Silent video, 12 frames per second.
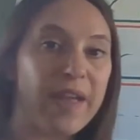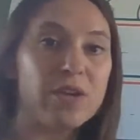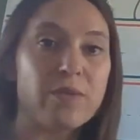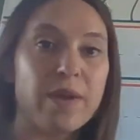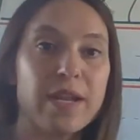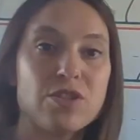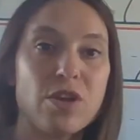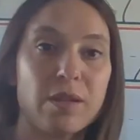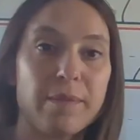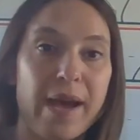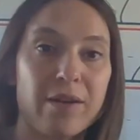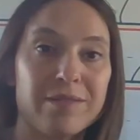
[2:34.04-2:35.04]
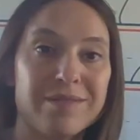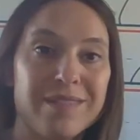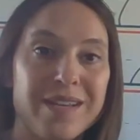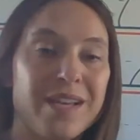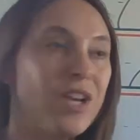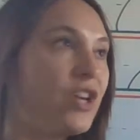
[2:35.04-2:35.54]
handwriting is all about.
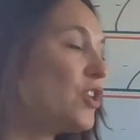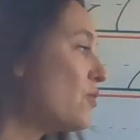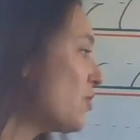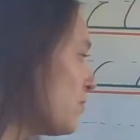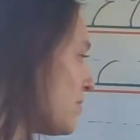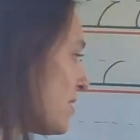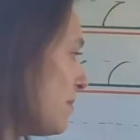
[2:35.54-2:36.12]
You're used